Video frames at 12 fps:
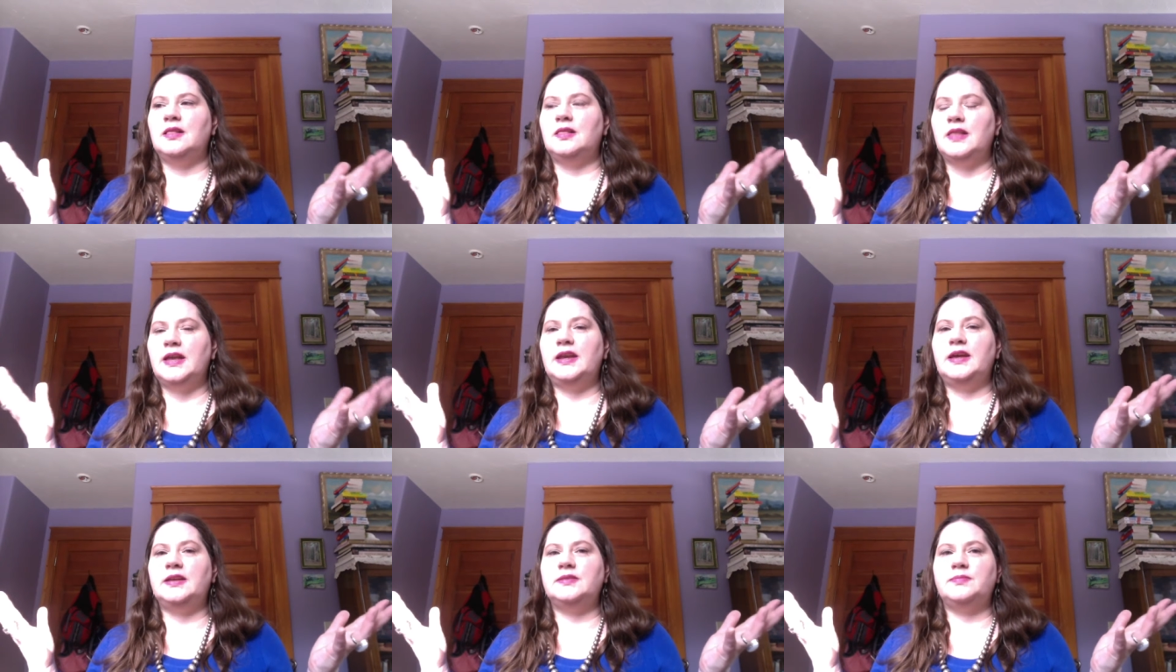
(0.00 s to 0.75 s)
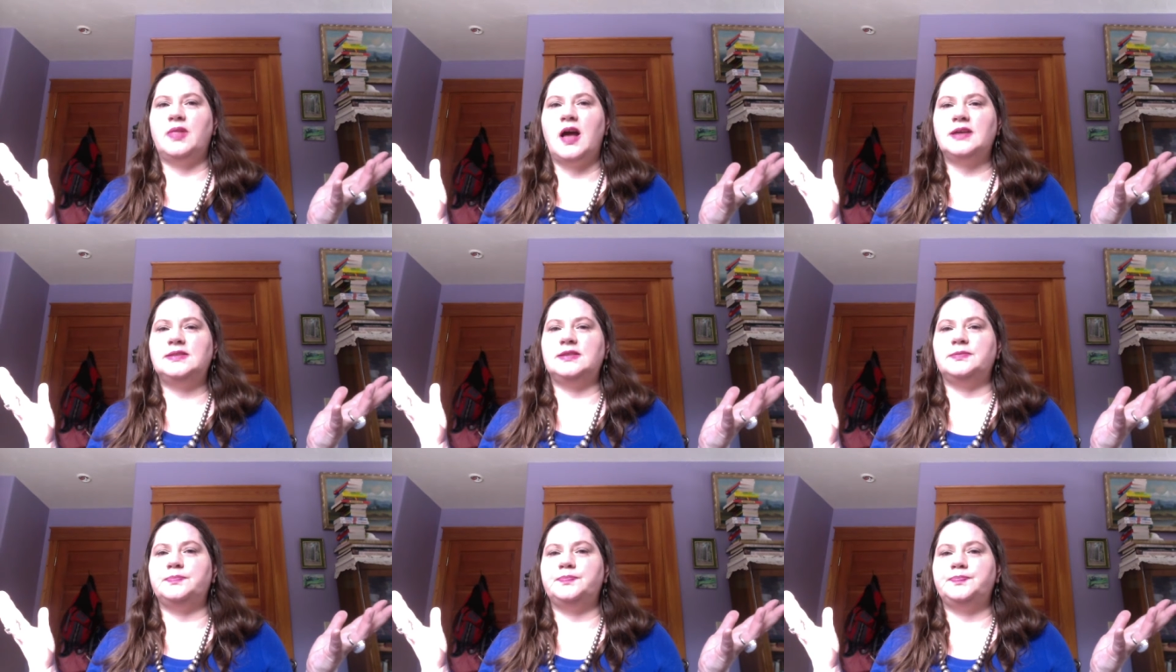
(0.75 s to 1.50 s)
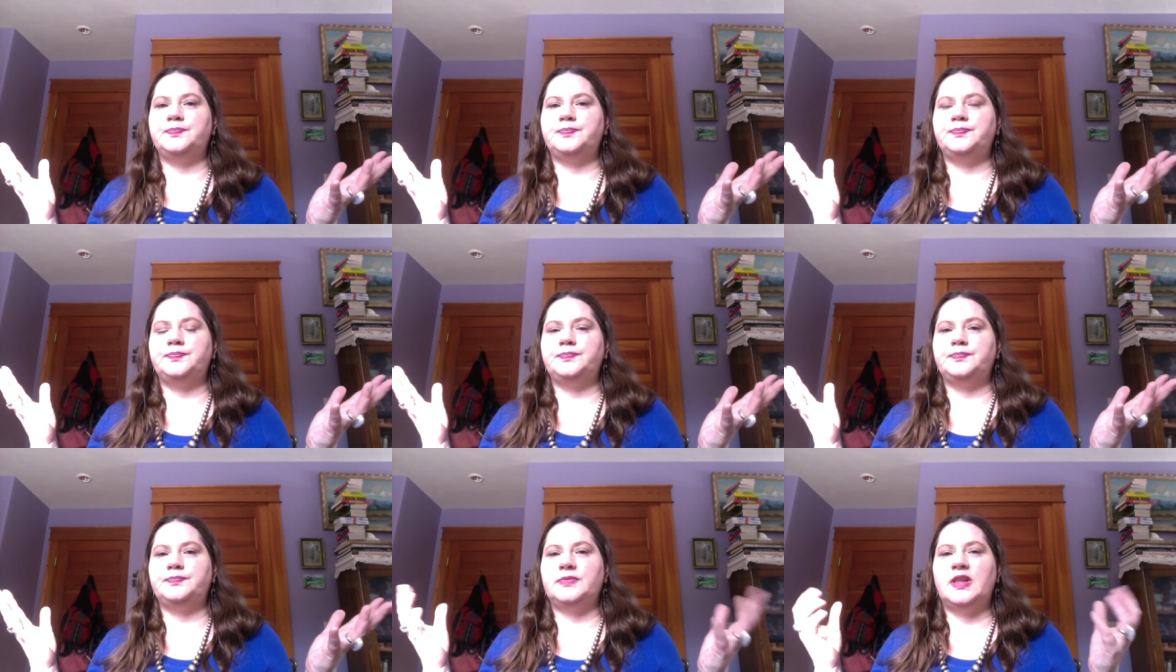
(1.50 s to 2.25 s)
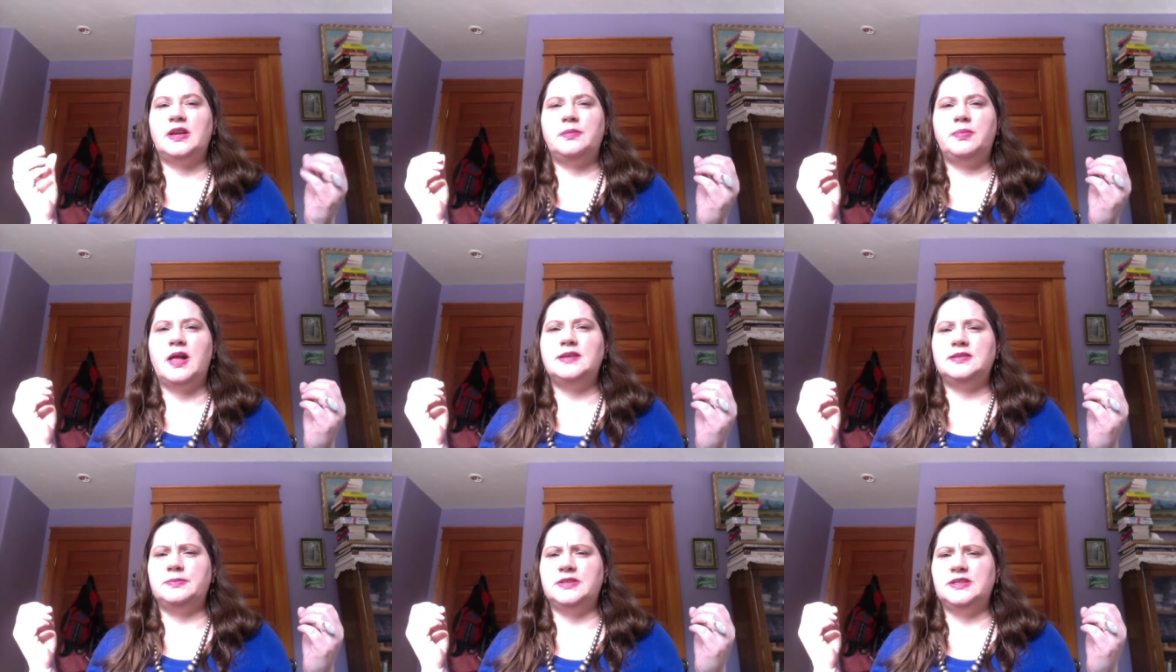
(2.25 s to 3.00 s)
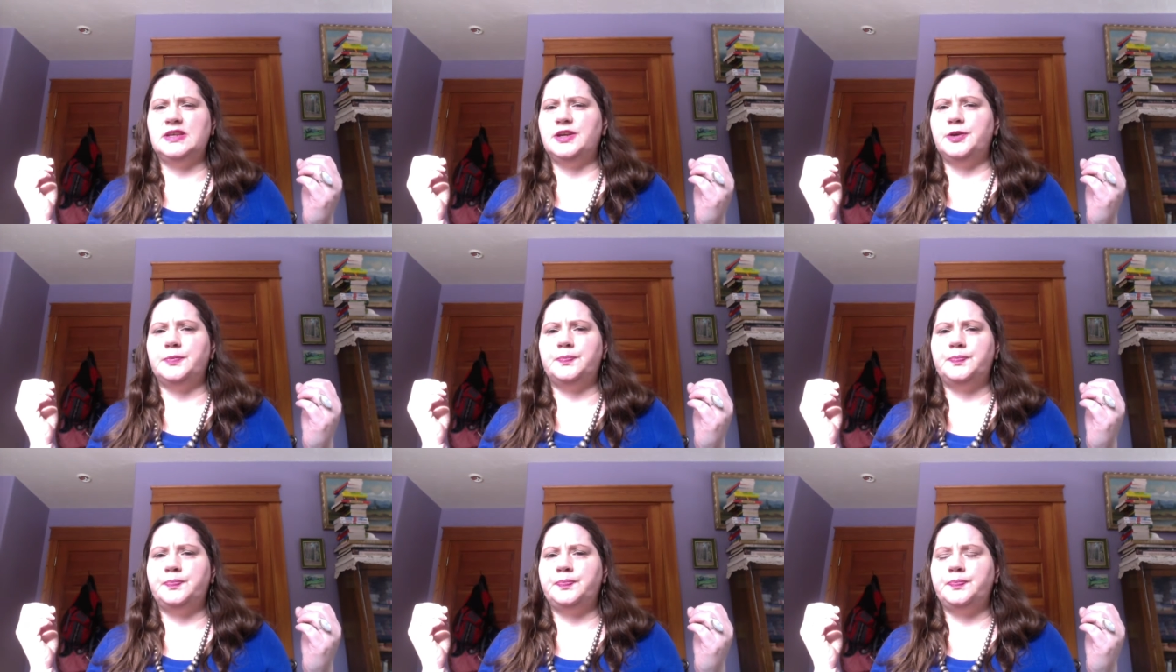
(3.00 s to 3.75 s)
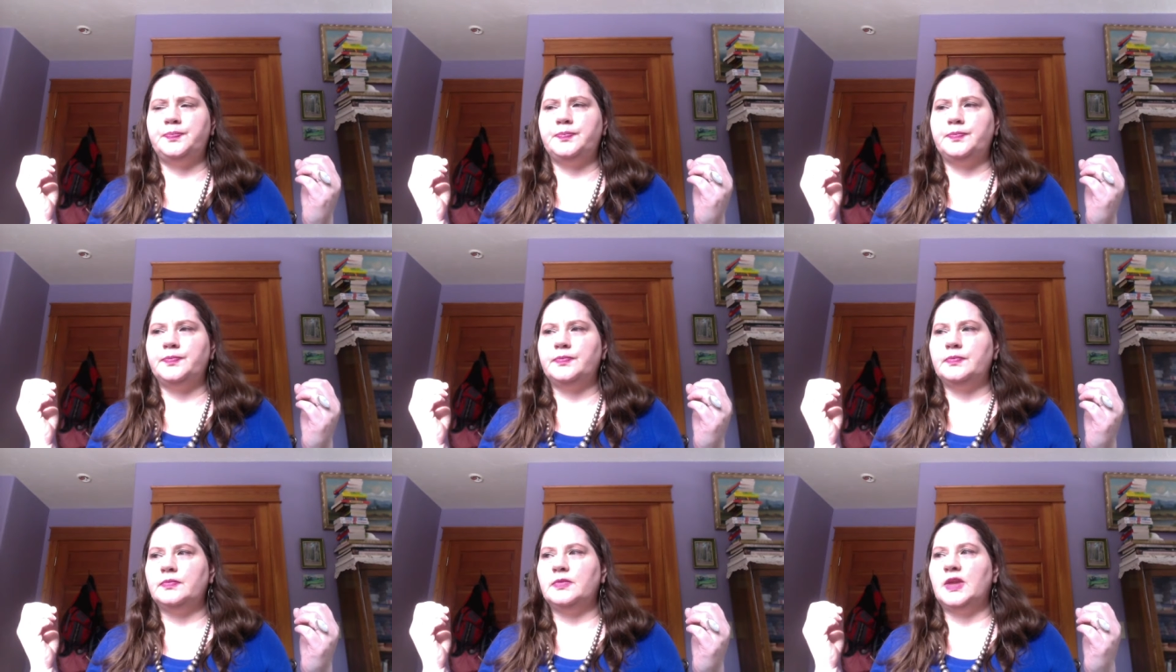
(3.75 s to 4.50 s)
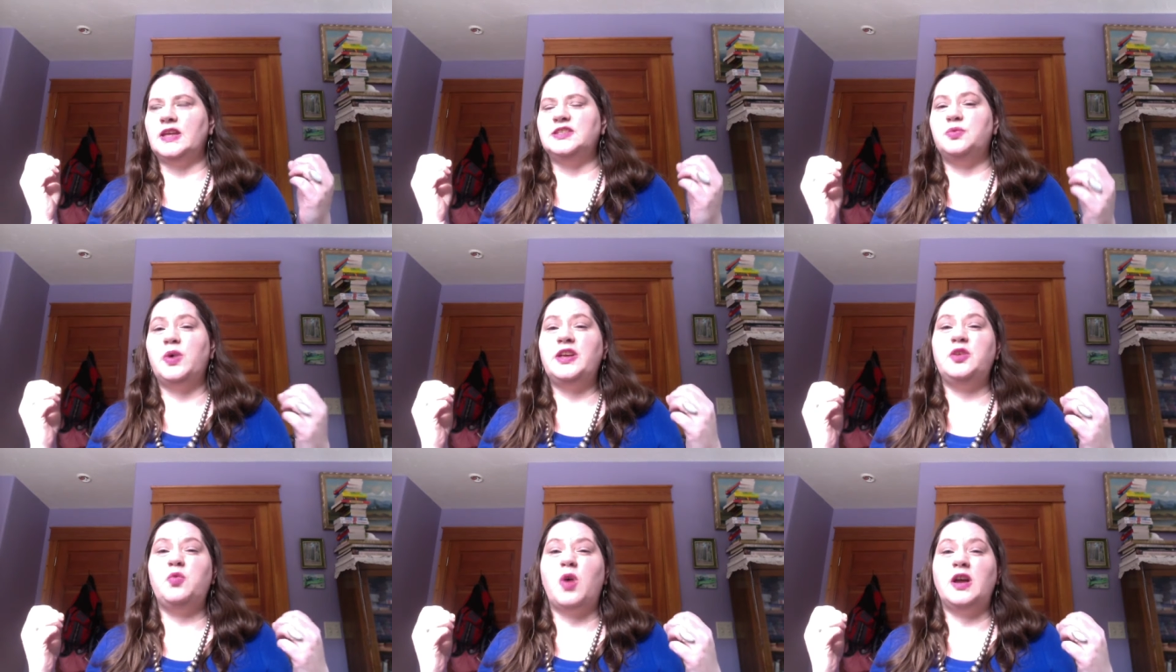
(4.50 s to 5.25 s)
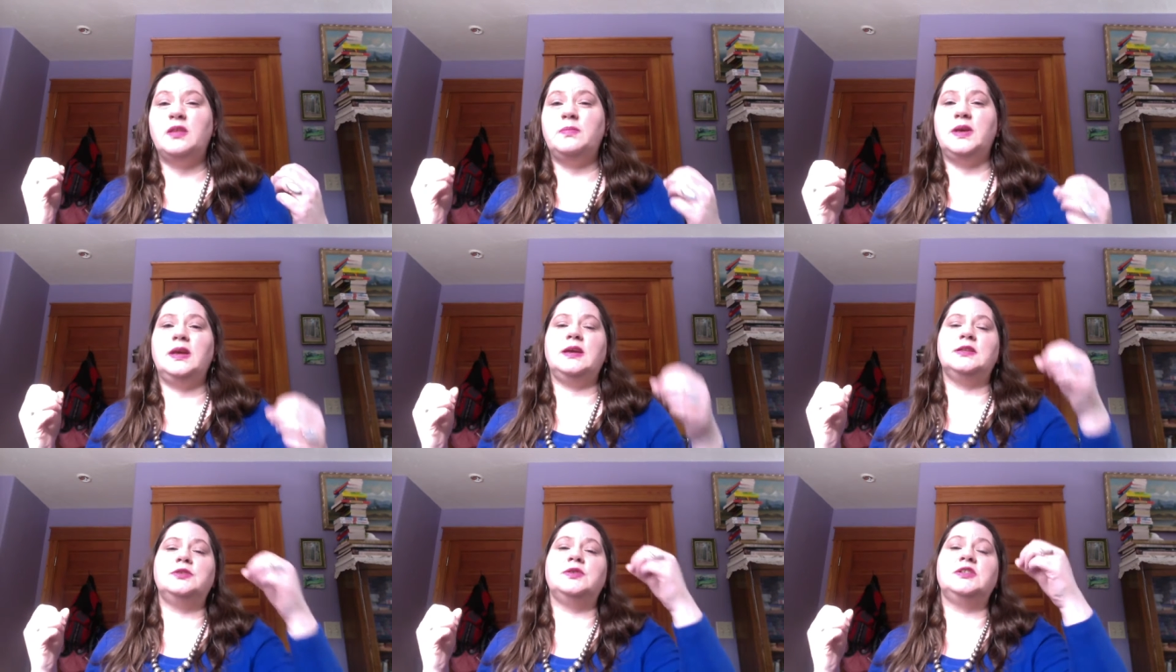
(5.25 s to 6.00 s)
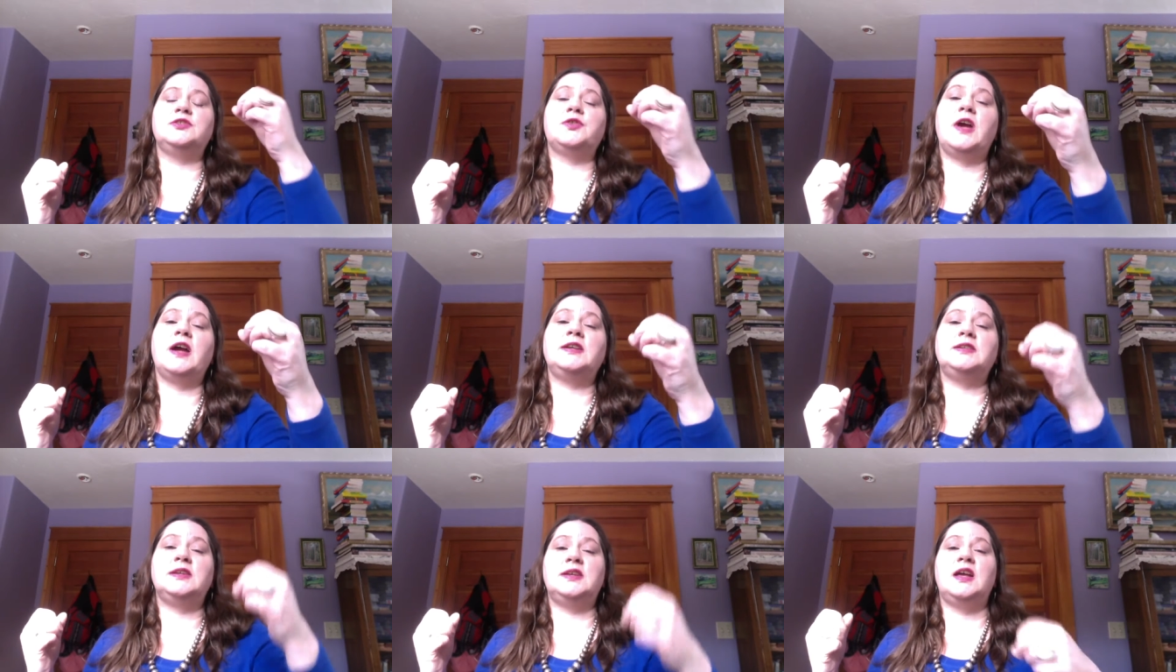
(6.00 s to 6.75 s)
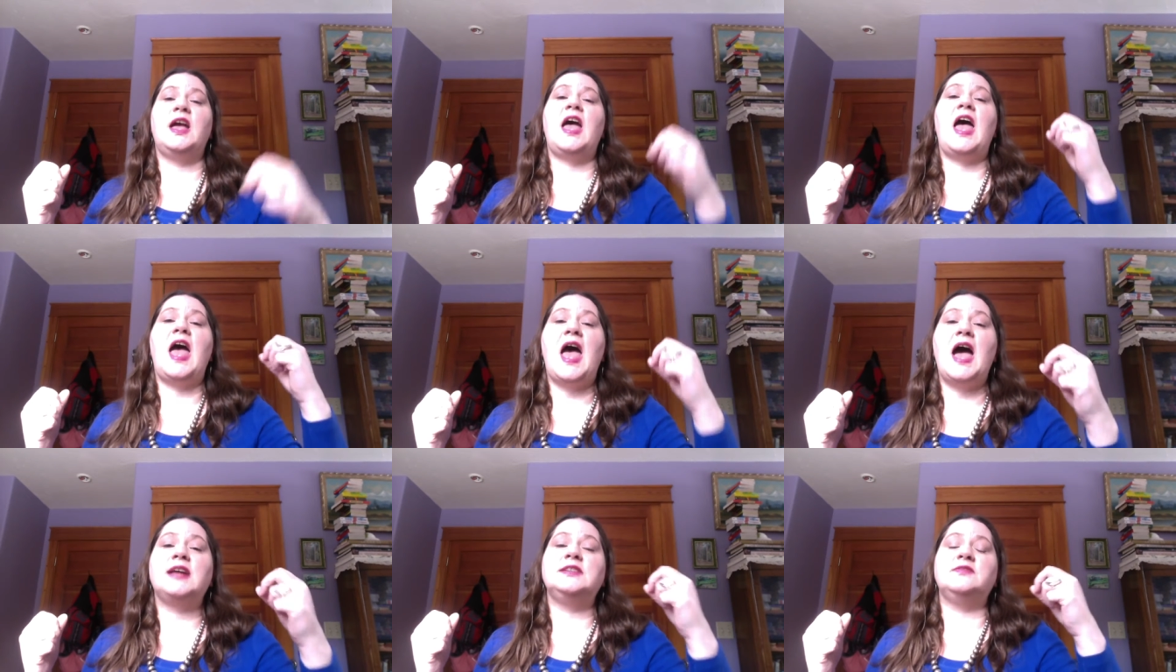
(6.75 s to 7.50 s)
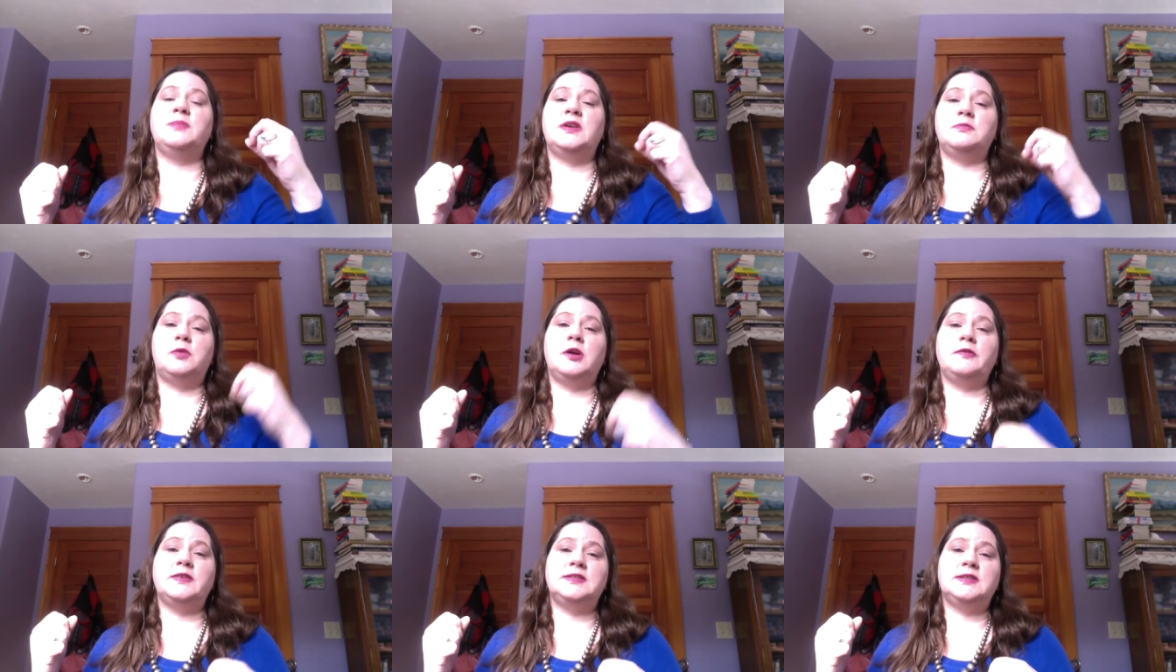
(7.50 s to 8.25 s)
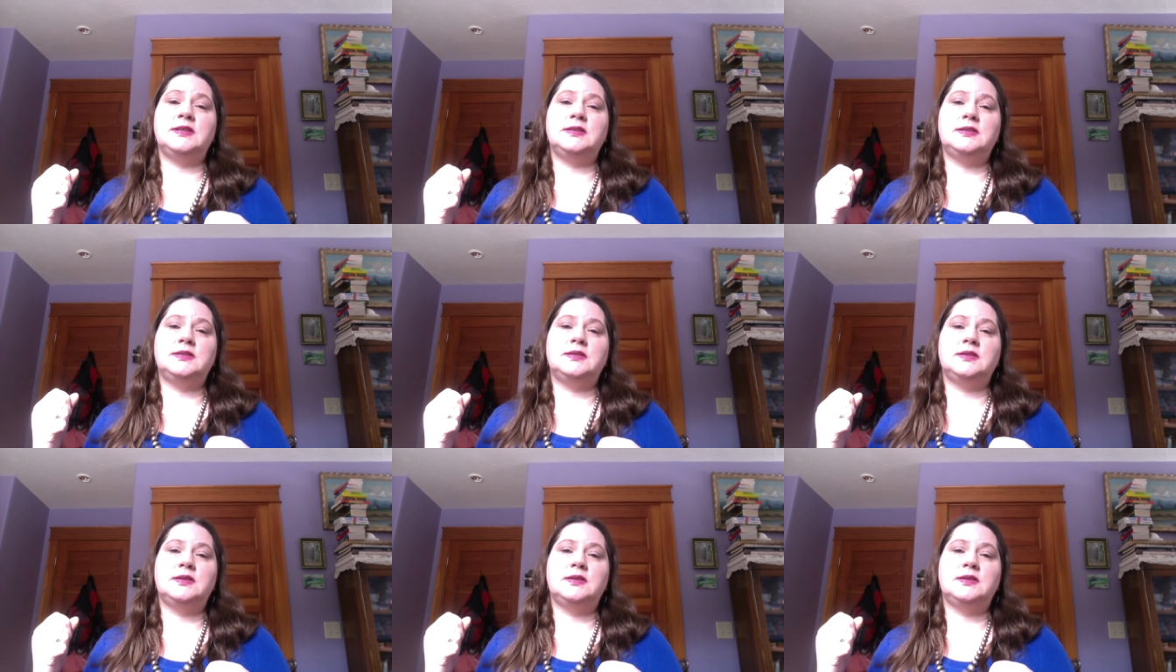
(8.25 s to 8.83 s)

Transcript: let it blossom. Let it blossom into you, into what you want to be, into a directed, active metamorphosis.